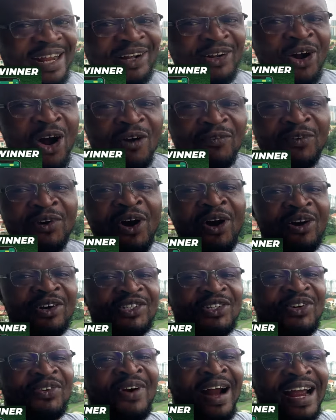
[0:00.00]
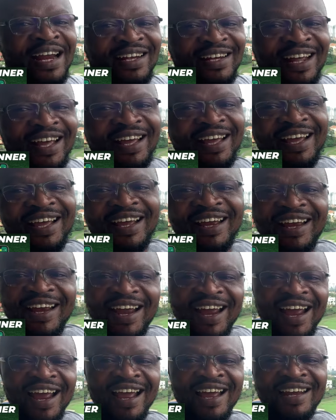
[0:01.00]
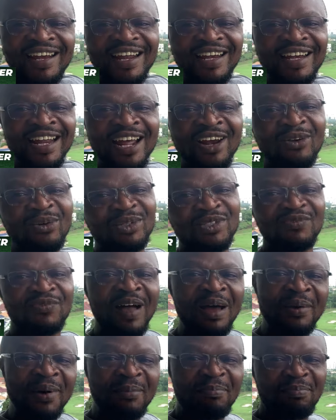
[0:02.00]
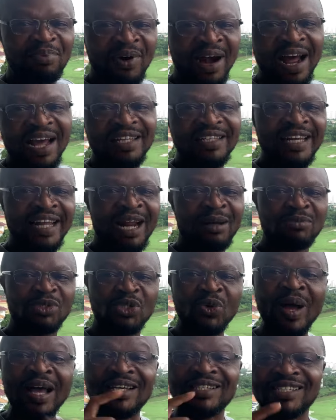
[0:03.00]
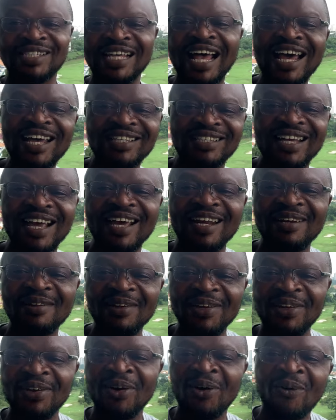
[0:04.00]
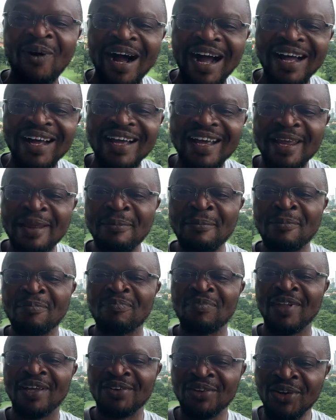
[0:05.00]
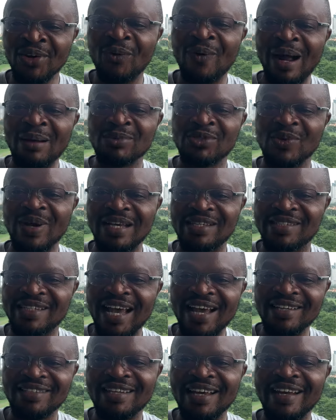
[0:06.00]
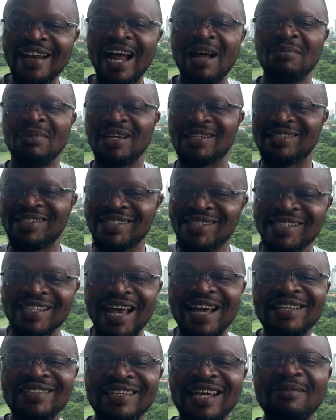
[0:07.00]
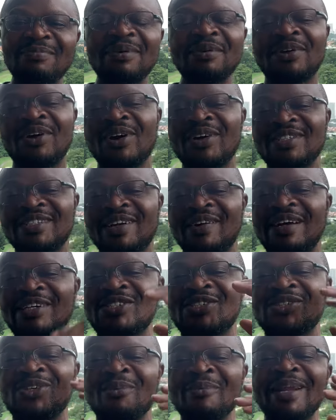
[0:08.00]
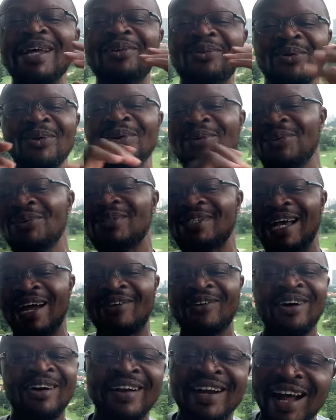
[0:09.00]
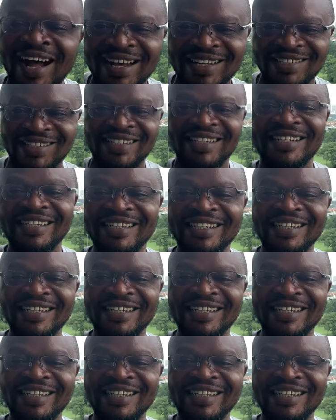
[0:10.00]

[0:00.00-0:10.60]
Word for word: The golf course right there. And the day looks very bright. And I'm so excited. You know what? You know why I'm so excited? I'm excited because there are so many good news around us.